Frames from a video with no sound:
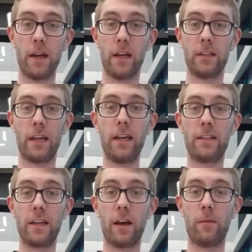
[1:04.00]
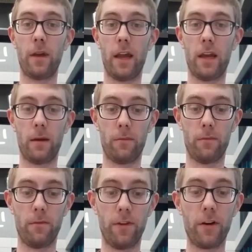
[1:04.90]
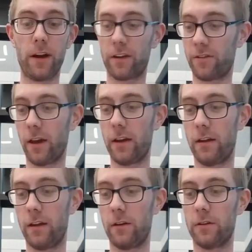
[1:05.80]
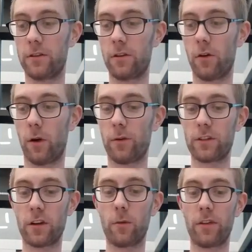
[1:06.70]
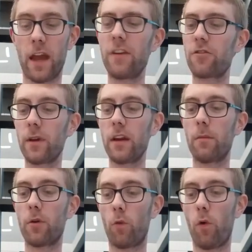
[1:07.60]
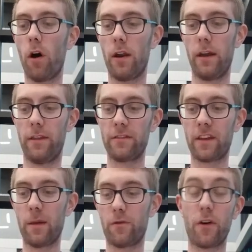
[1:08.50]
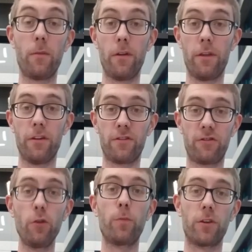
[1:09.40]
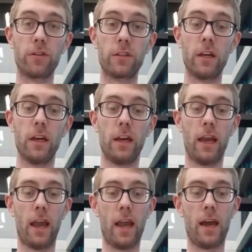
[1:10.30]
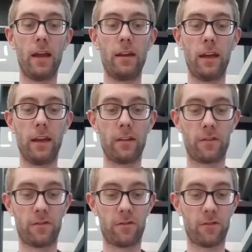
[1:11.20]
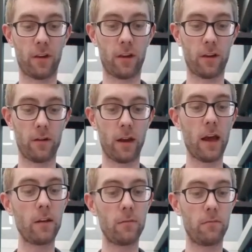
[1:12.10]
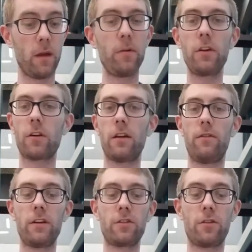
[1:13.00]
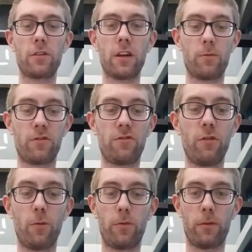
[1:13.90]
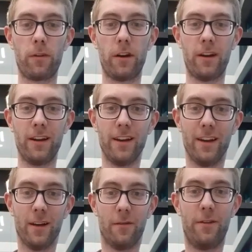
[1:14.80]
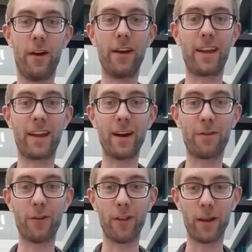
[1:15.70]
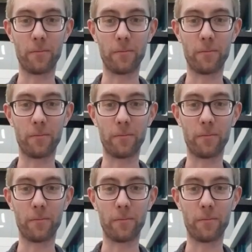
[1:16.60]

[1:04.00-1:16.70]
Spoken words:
tasting them, and I'm very excited here. So I want to start with entry number 1. This came from The Soupers, and it's not maybe your conventional type of soup. I'm going to very carefully